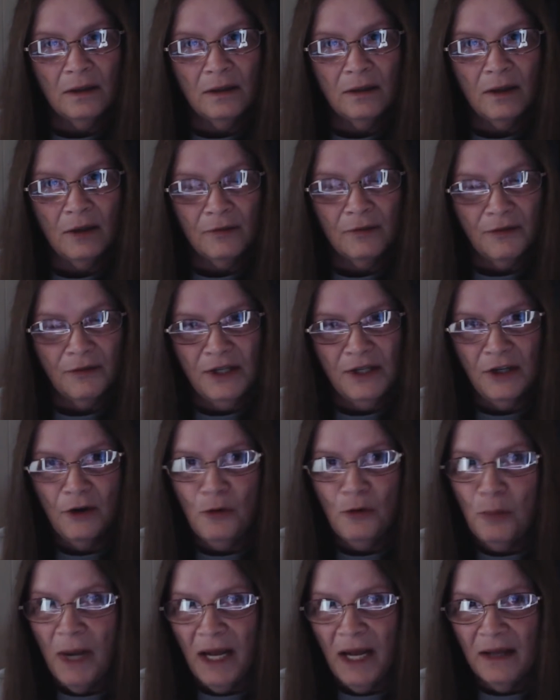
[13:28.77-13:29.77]
a
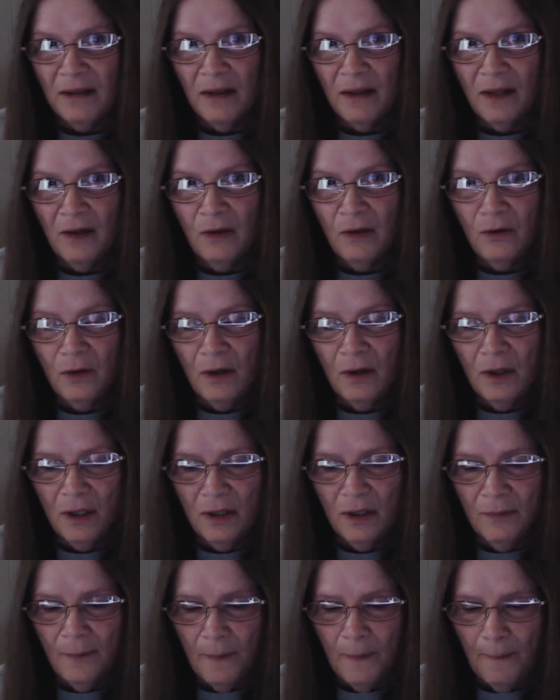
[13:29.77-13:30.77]
video back then or
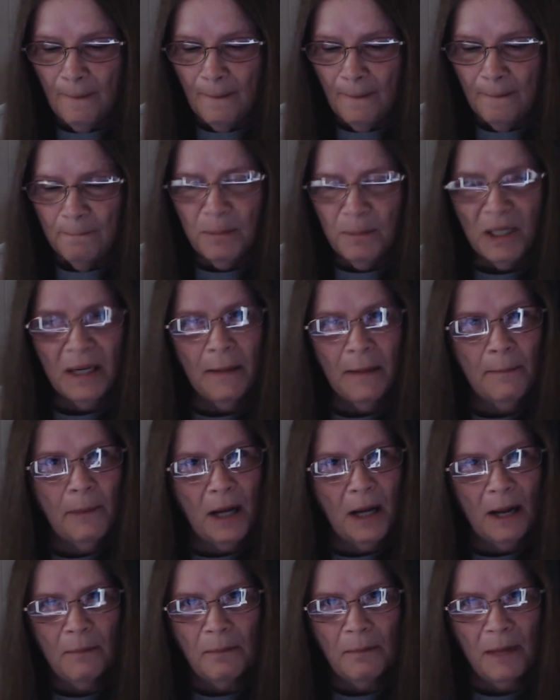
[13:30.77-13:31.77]
not, but it
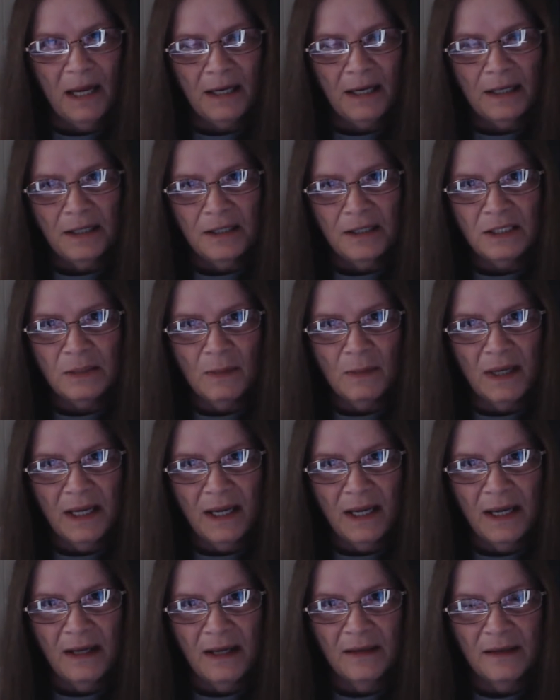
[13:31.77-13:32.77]
popped back into my
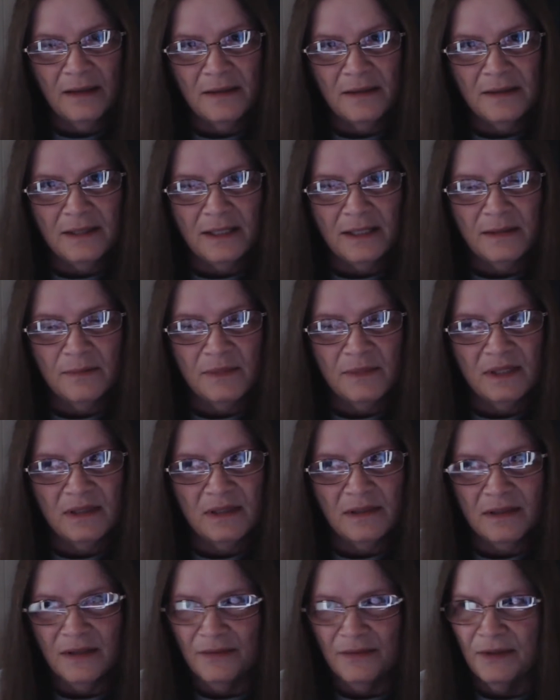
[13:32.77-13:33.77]
head and it seemed
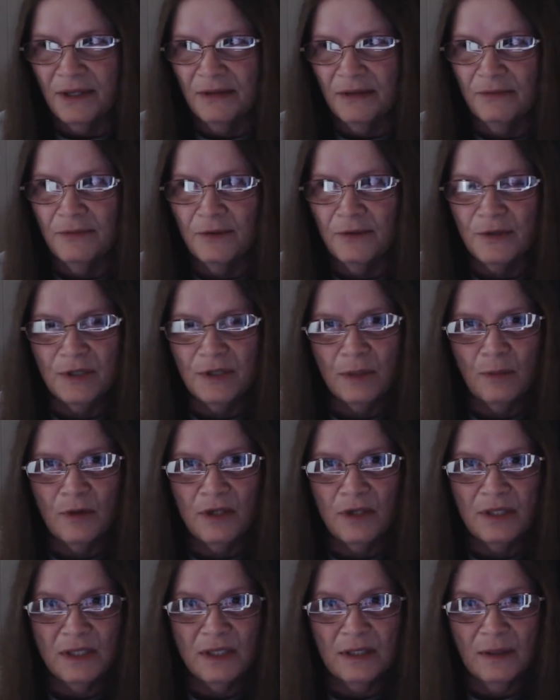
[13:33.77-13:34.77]
significant for some
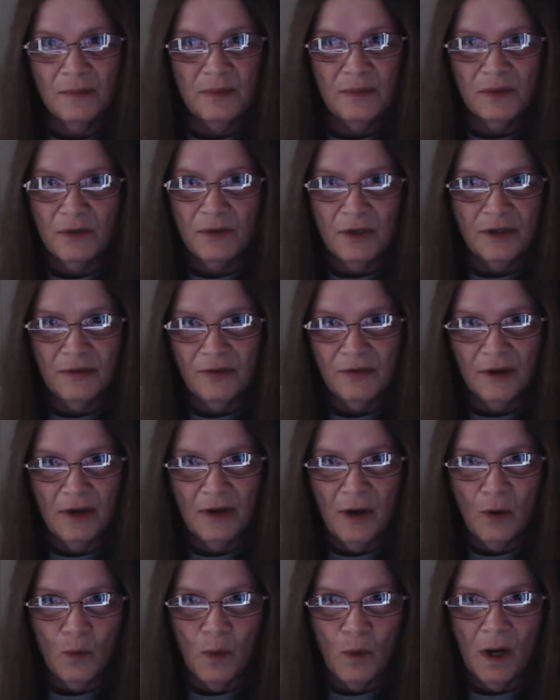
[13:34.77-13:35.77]
reason. I'm trying to
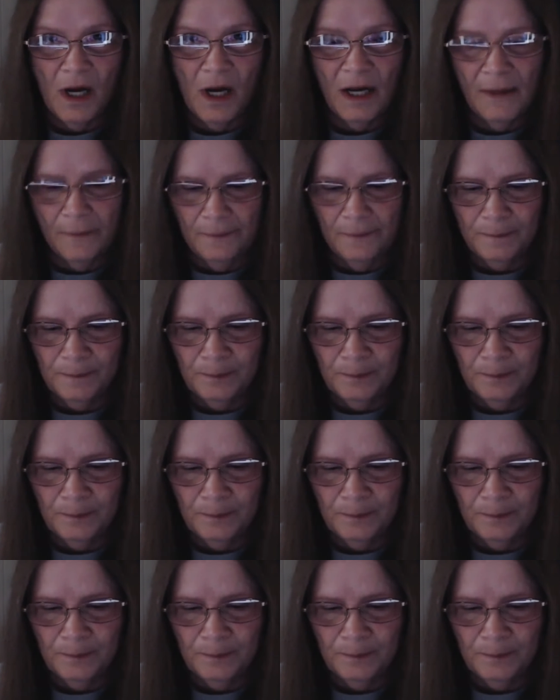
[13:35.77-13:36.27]
figure out why.